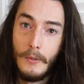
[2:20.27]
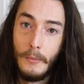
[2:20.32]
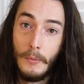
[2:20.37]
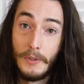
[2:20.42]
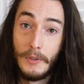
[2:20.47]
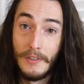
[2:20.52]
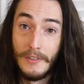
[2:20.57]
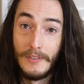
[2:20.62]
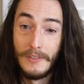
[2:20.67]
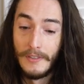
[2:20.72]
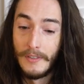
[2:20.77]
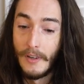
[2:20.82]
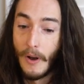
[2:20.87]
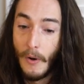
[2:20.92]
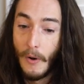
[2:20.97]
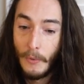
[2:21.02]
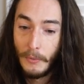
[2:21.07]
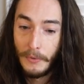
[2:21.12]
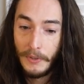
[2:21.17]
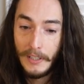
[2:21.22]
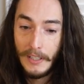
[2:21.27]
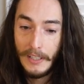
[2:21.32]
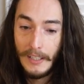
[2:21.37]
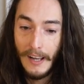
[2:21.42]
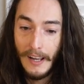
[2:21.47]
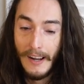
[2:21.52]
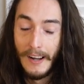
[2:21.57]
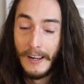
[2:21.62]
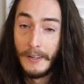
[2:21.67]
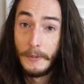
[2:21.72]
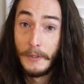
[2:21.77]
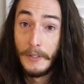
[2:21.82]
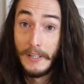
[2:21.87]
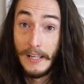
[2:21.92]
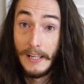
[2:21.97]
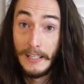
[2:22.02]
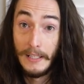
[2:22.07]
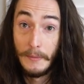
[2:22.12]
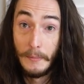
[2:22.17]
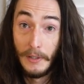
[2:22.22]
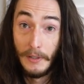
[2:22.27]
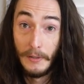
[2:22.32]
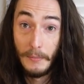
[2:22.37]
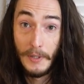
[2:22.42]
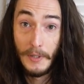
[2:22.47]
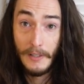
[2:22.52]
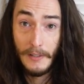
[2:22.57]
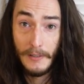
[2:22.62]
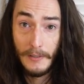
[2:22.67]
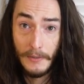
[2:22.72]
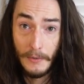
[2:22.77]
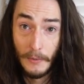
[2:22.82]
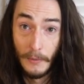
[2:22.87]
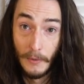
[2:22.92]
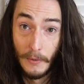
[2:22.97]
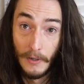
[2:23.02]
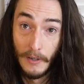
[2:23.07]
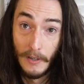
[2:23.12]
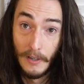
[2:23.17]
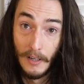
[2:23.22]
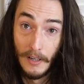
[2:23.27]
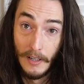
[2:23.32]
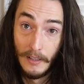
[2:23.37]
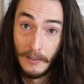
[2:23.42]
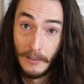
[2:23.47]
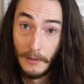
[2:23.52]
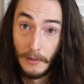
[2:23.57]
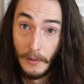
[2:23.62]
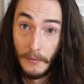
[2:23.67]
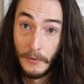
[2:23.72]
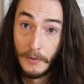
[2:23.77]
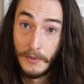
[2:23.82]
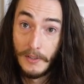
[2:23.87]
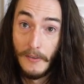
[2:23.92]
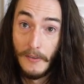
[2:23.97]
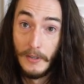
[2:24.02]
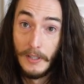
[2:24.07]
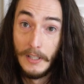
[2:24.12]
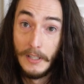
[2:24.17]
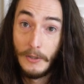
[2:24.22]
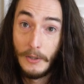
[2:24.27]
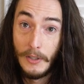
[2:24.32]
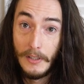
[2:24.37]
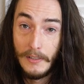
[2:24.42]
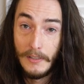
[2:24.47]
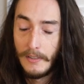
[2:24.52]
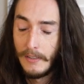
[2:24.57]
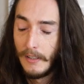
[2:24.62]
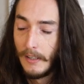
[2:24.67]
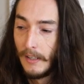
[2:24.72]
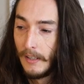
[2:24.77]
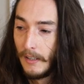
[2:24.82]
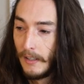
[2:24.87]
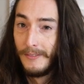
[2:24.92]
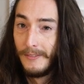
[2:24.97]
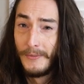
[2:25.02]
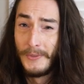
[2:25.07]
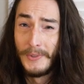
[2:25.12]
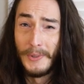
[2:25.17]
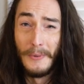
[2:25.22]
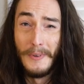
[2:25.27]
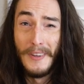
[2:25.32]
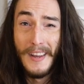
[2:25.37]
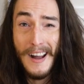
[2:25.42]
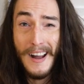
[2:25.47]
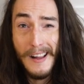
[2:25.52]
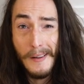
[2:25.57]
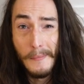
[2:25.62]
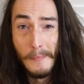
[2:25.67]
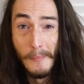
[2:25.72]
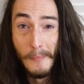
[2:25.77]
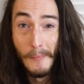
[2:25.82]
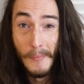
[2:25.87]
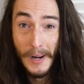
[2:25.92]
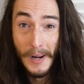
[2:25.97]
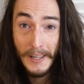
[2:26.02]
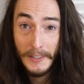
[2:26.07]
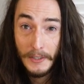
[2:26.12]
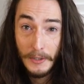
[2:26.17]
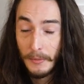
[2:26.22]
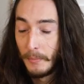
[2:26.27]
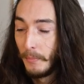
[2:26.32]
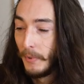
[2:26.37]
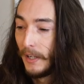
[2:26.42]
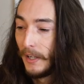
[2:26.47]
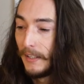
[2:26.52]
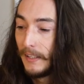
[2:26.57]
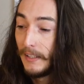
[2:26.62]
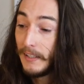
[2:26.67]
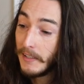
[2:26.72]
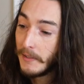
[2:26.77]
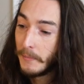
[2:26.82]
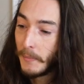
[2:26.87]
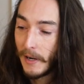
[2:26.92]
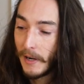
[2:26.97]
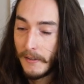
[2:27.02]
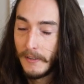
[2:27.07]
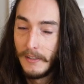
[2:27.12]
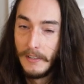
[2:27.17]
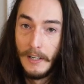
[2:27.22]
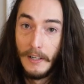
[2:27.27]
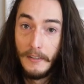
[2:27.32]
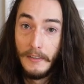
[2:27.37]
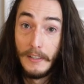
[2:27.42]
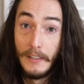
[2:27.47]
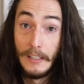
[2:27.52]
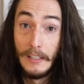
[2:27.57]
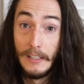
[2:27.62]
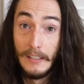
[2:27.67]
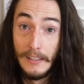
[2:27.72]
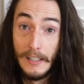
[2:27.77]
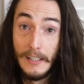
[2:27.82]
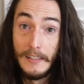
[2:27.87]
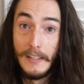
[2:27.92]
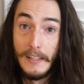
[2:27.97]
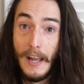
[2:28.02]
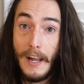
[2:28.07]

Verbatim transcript: which is only 180 millimeters or a little over seven inches. So not much, but it is better than nothing and it does